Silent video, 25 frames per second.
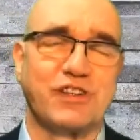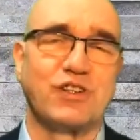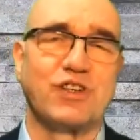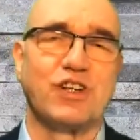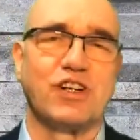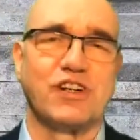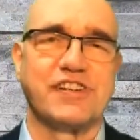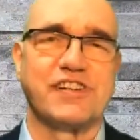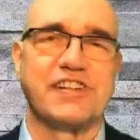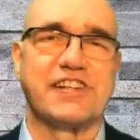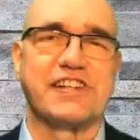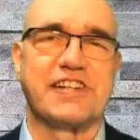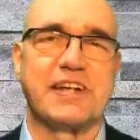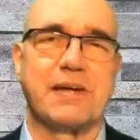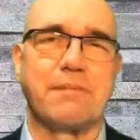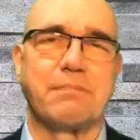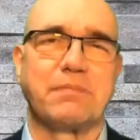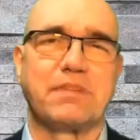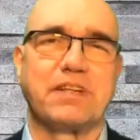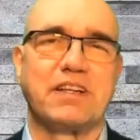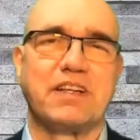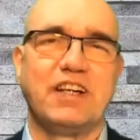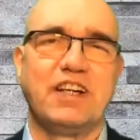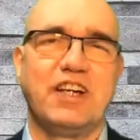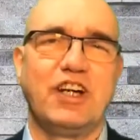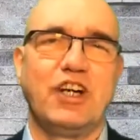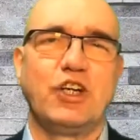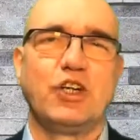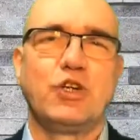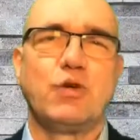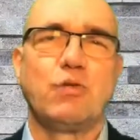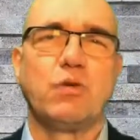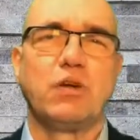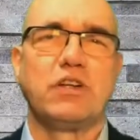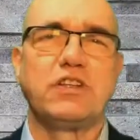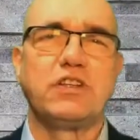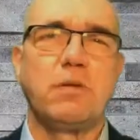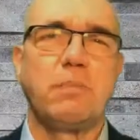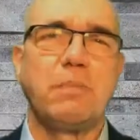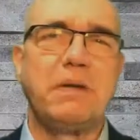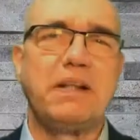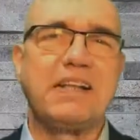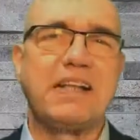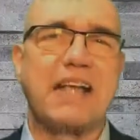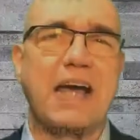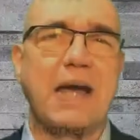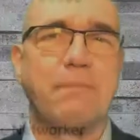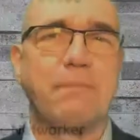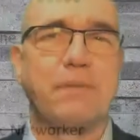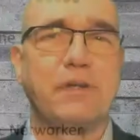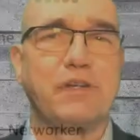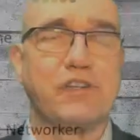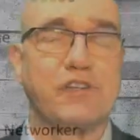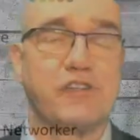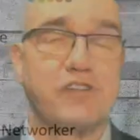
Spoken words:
concept? You want to build up your